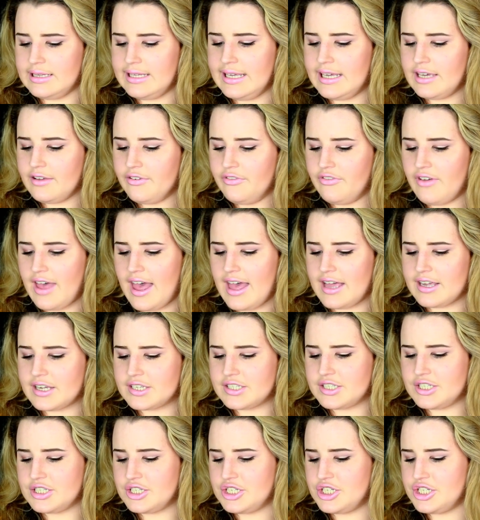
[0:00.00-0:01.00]
Leif
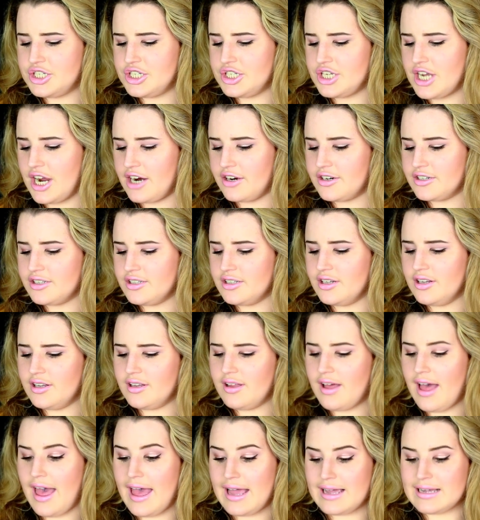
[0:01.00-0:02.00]
X
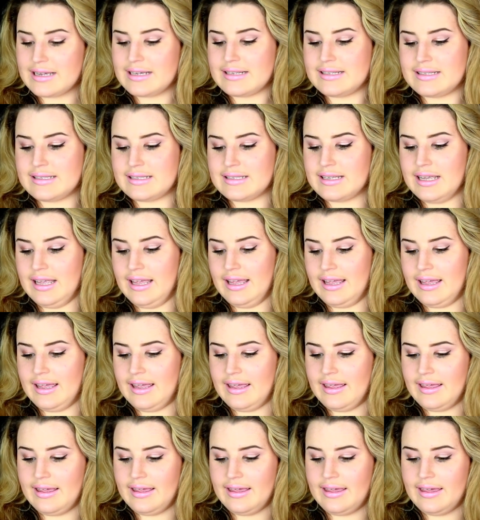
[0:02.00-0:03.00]
Cheryl X
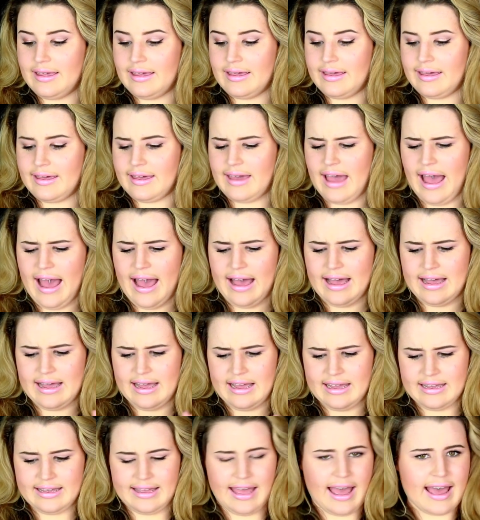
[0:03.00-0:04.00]

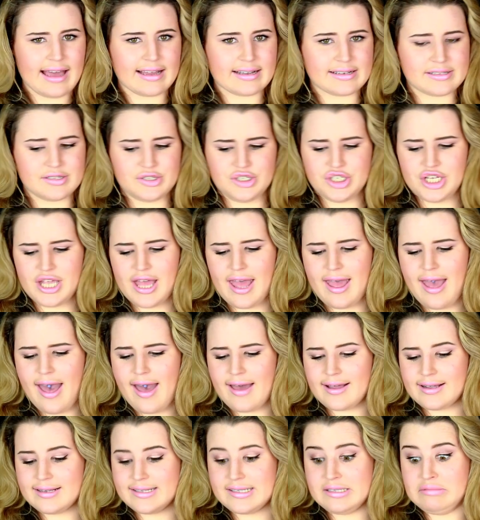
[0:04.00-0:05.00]
Gax?
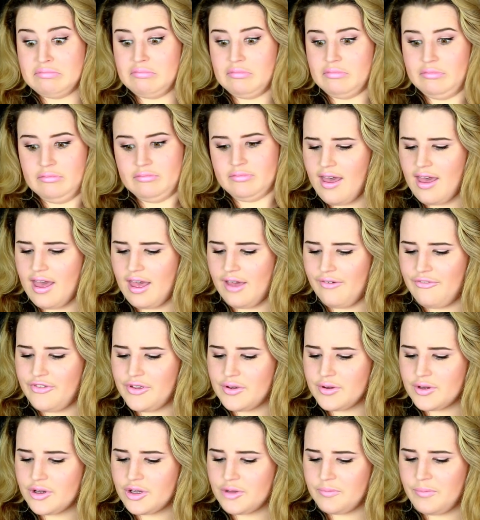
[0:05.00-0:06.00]
G-A-X? If
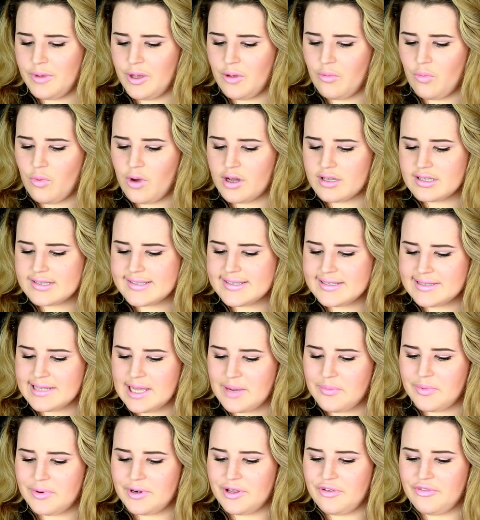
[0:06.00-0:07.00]
you could be one
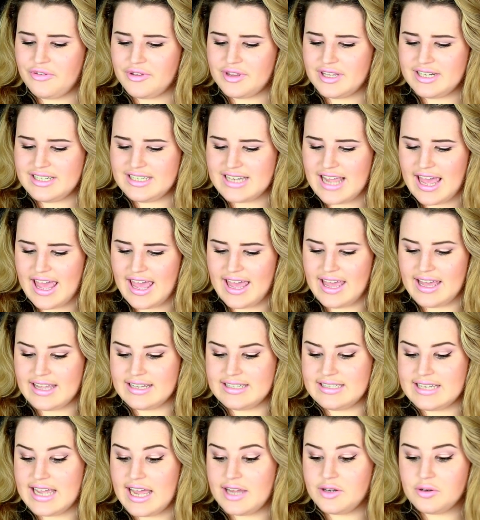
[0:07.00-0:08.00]
celebrity for the
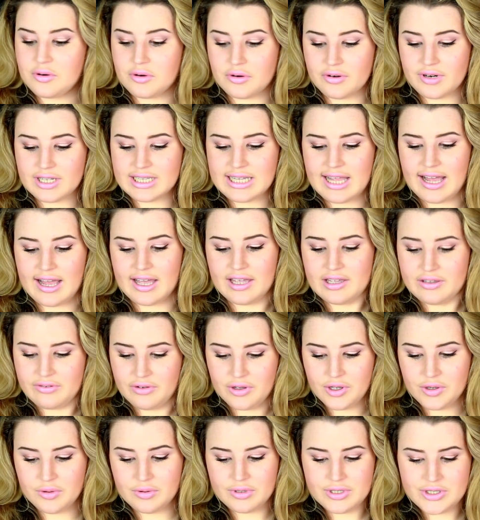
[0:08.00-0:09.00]
day, dead or
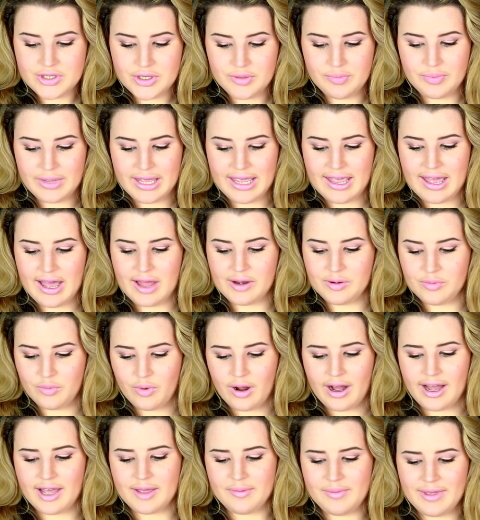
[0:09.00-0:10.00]
alive, who would you be and
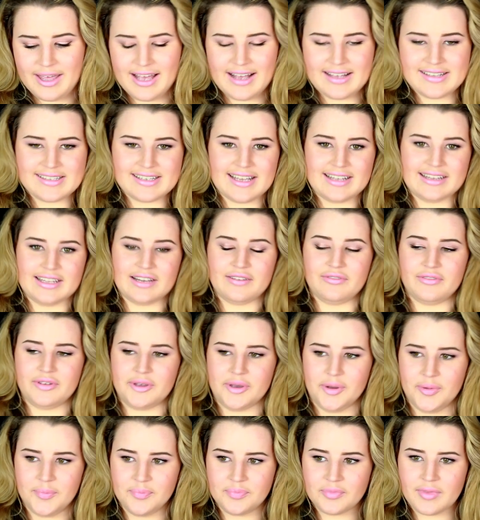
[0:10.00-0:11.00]
why? P.S. I love
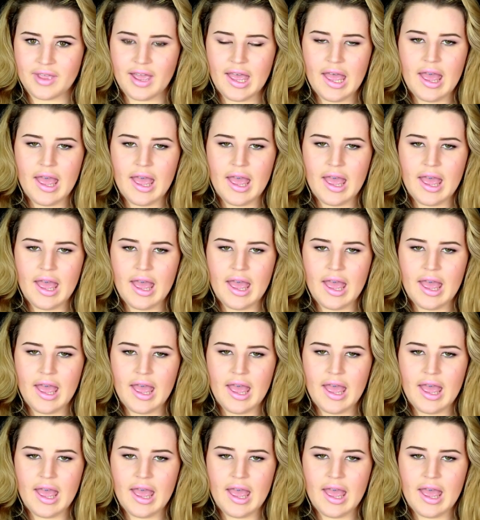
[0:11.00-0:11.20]
you.